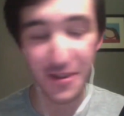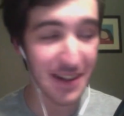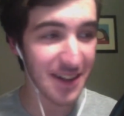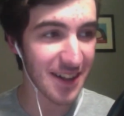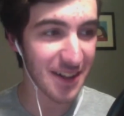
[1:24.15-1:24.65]

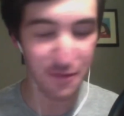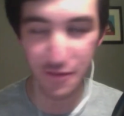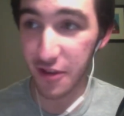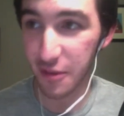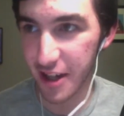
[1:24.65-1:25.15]
how to
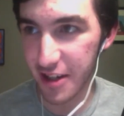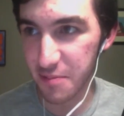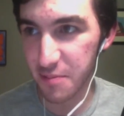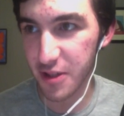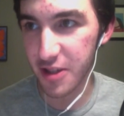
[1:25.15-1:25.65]
feel about
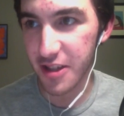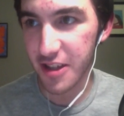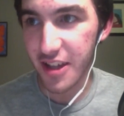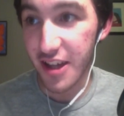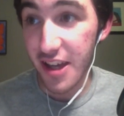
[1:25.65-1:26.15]
it. But,
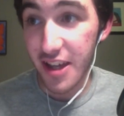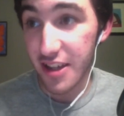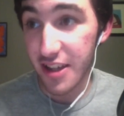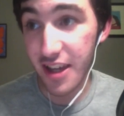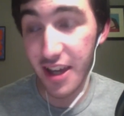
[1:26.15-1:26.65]

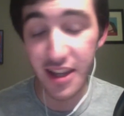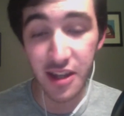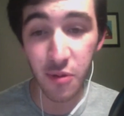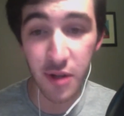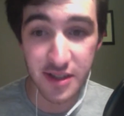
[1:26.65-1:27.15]
yeah,
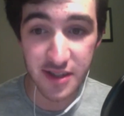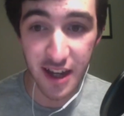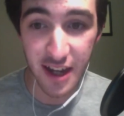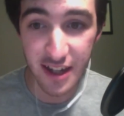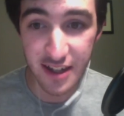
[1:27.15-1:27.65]
anyways,
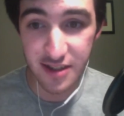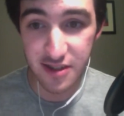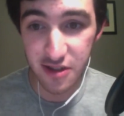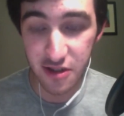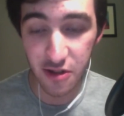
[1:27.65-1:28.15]

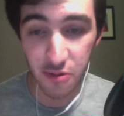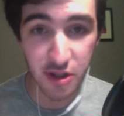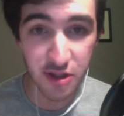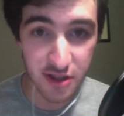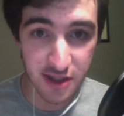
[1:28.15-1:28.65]
guys,
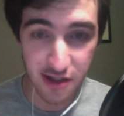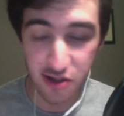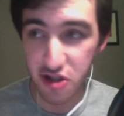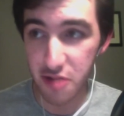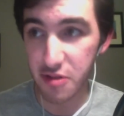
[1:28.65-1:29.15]
originally it's in the
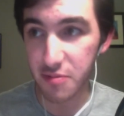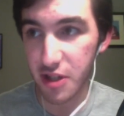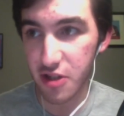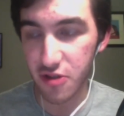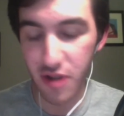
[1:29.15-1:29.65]
description,
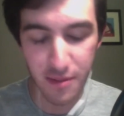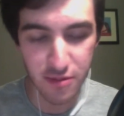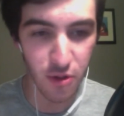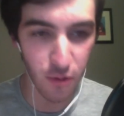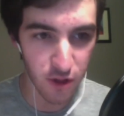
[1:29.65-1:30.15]
make subscribe
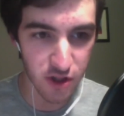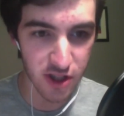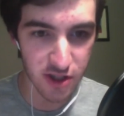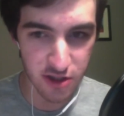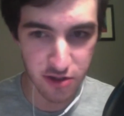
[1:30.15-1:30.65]
to Glitch
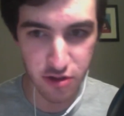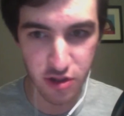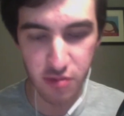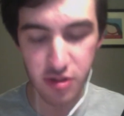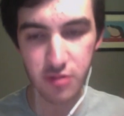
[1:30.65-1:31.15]
Tank. So it's in the
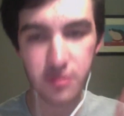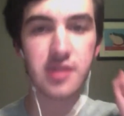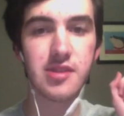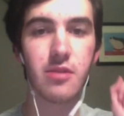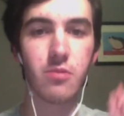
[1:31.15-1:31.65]
description. Anyways,
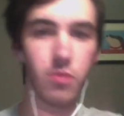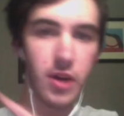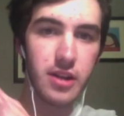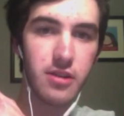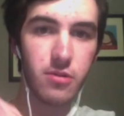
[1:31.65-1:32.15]
let's get
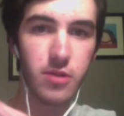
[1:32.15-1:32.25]
right into